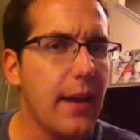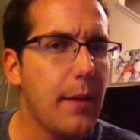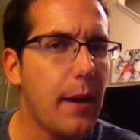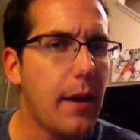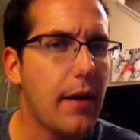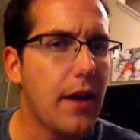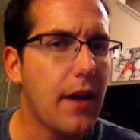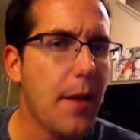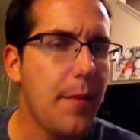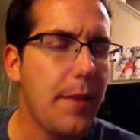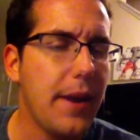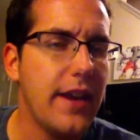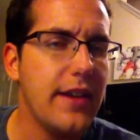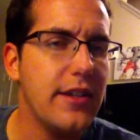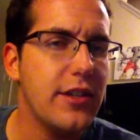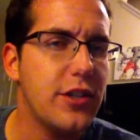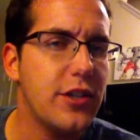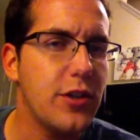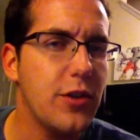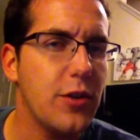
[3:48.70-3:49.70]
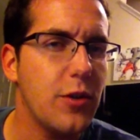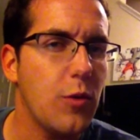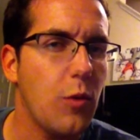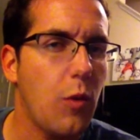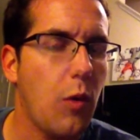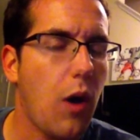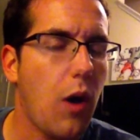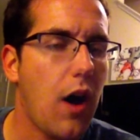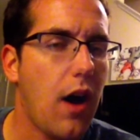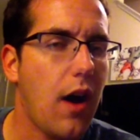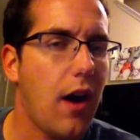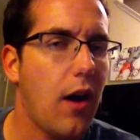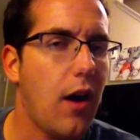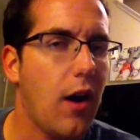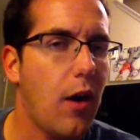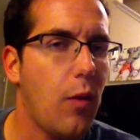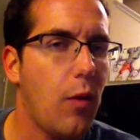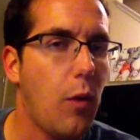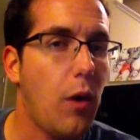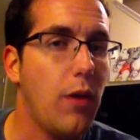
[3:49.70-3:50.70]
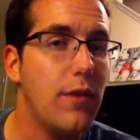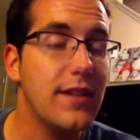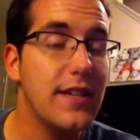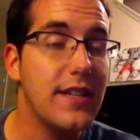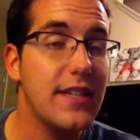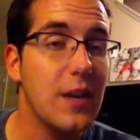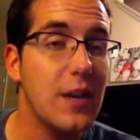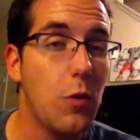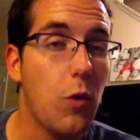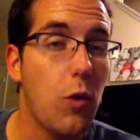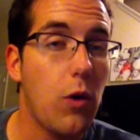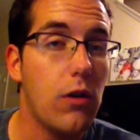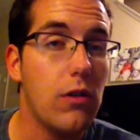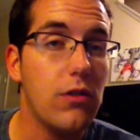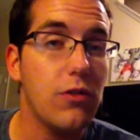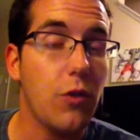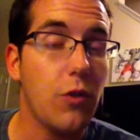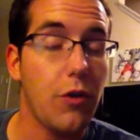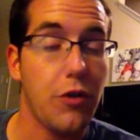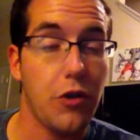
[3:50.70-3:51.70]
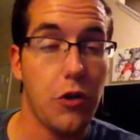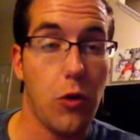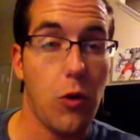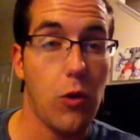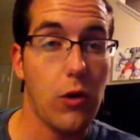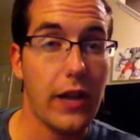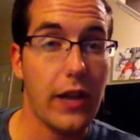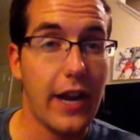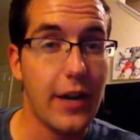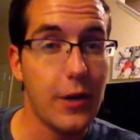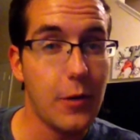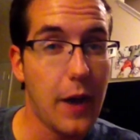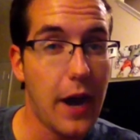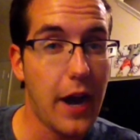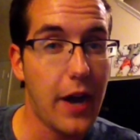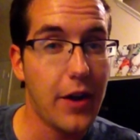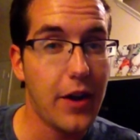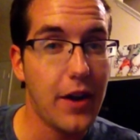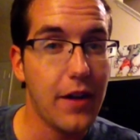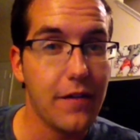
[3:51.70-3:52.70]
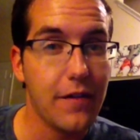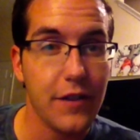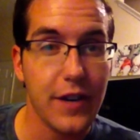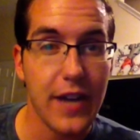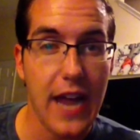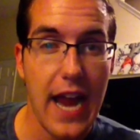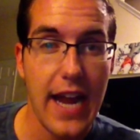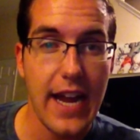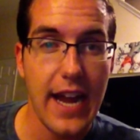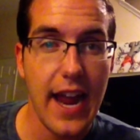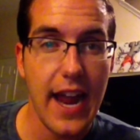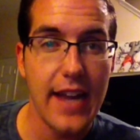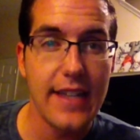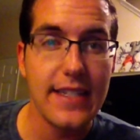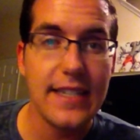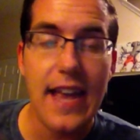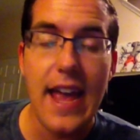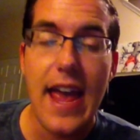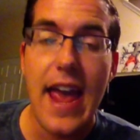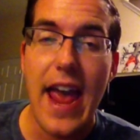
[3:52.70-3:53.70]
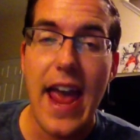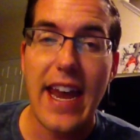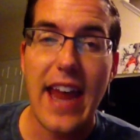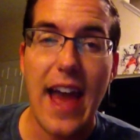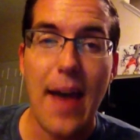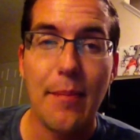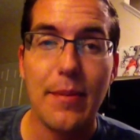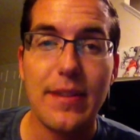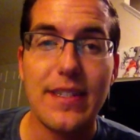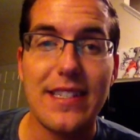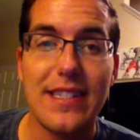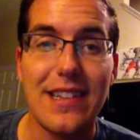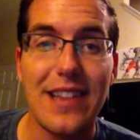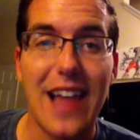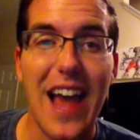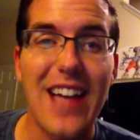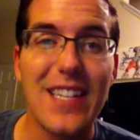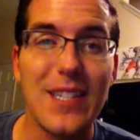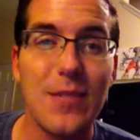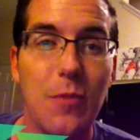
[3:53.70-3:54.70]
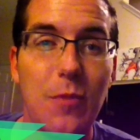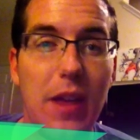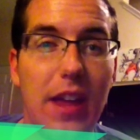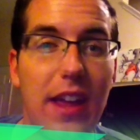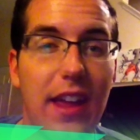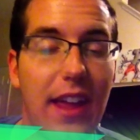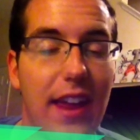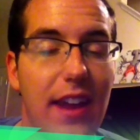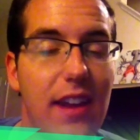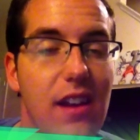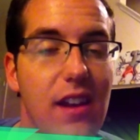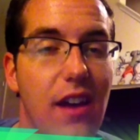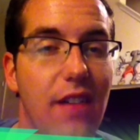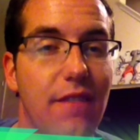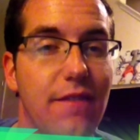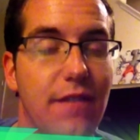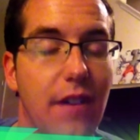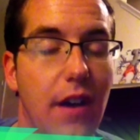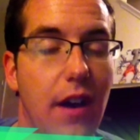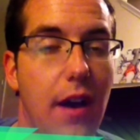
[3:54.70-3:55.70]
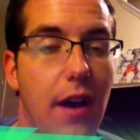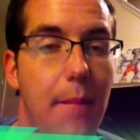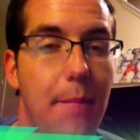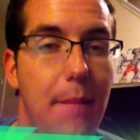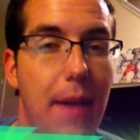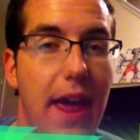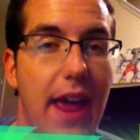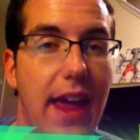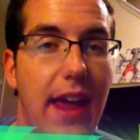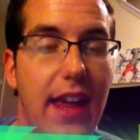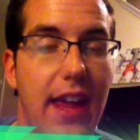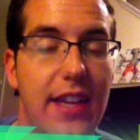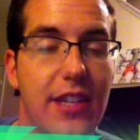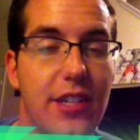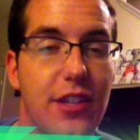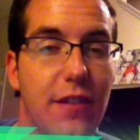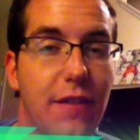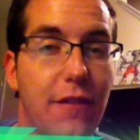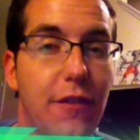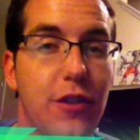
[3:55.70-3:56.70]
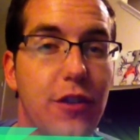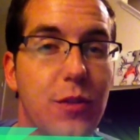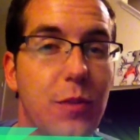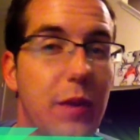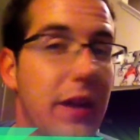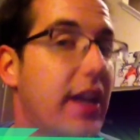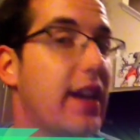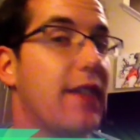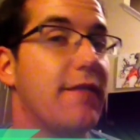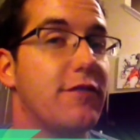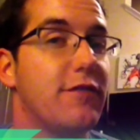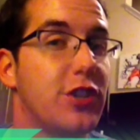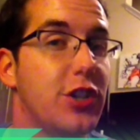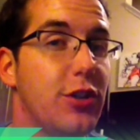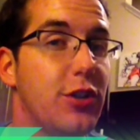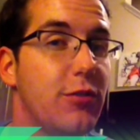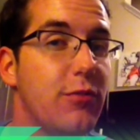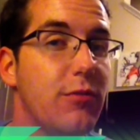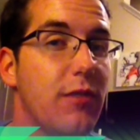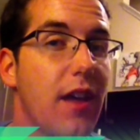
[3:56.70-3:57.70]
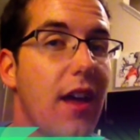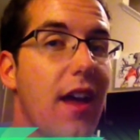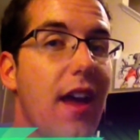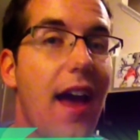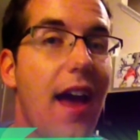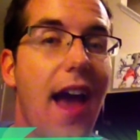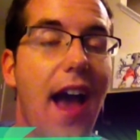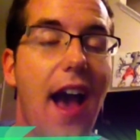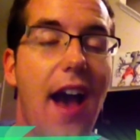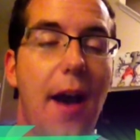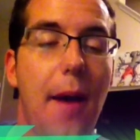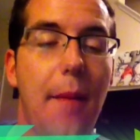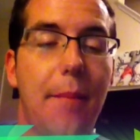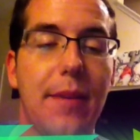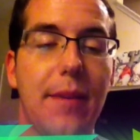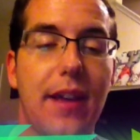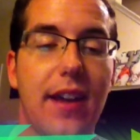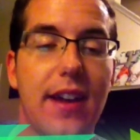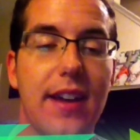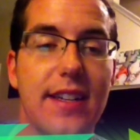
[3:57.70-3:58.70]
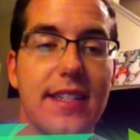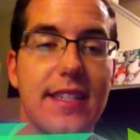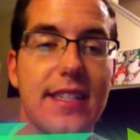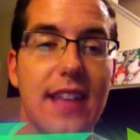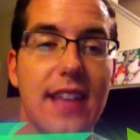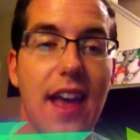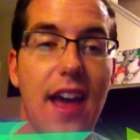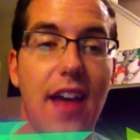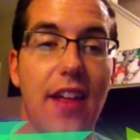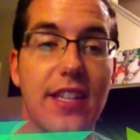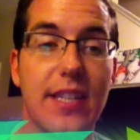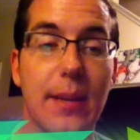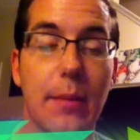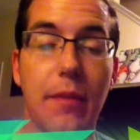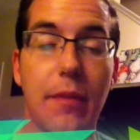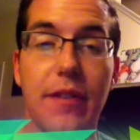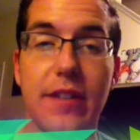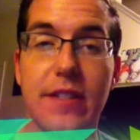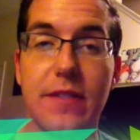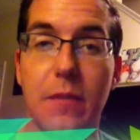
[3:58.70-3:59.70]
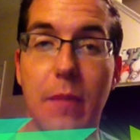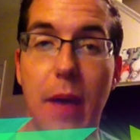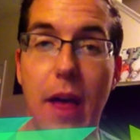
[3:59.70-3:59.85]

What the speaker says: about coming to Walt Disney World or the Orlando area for Gay Days? It happens the last weekend of May into the first weekend of June, because some of us from